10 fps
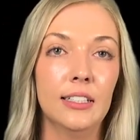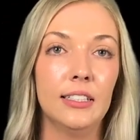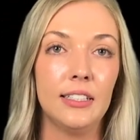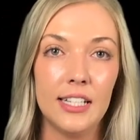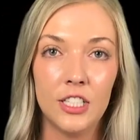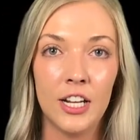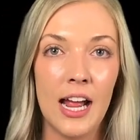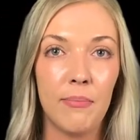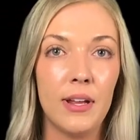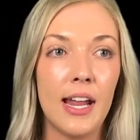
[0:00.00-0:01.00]
This could
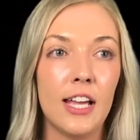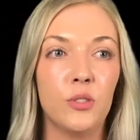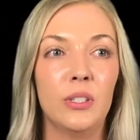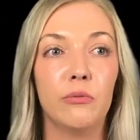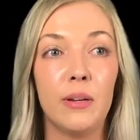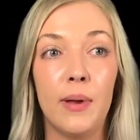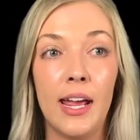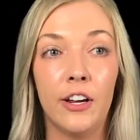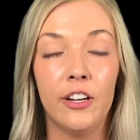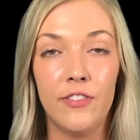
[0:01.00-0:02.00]
happen as we repay
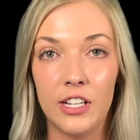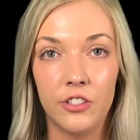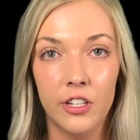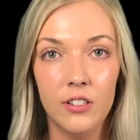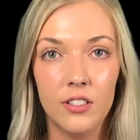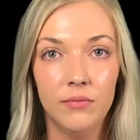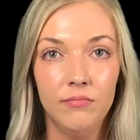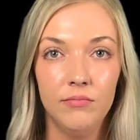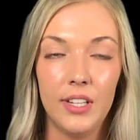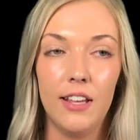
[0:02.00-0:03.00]
our investors.
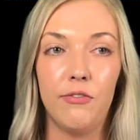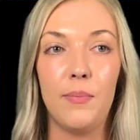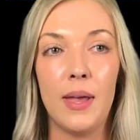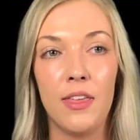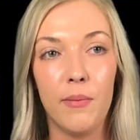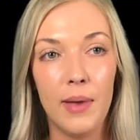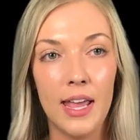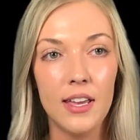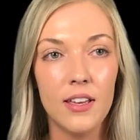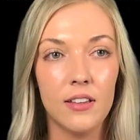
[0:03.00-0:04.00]
If we pay the
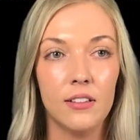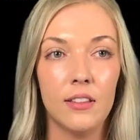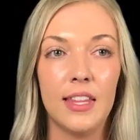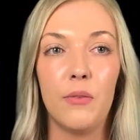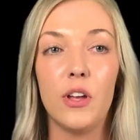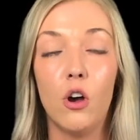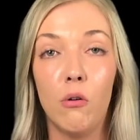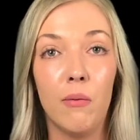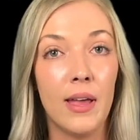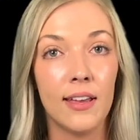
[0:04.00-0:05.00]
bank, then we owe the
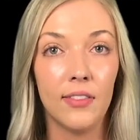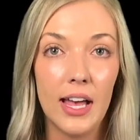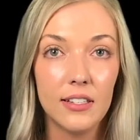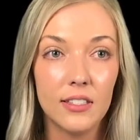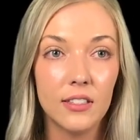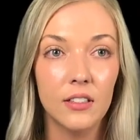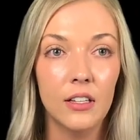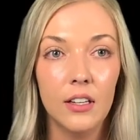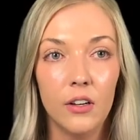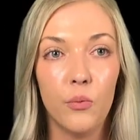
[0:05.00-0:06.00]
bank less.
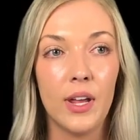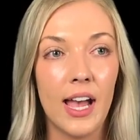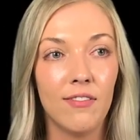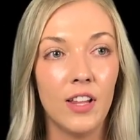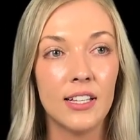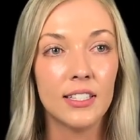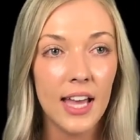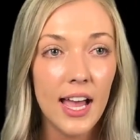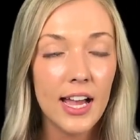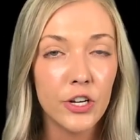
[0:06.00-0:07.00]
We have less
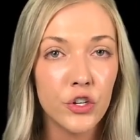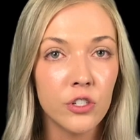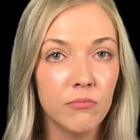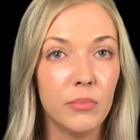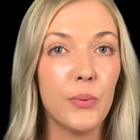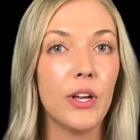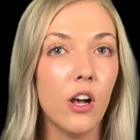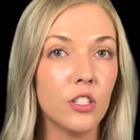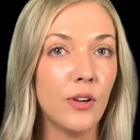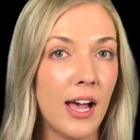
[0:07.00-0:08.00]
cash, but we
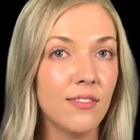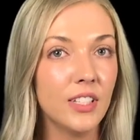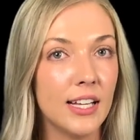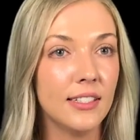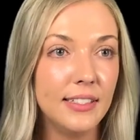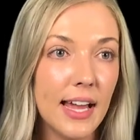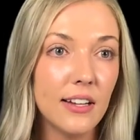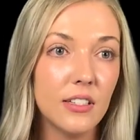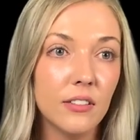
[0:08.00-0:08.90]
also have less debt.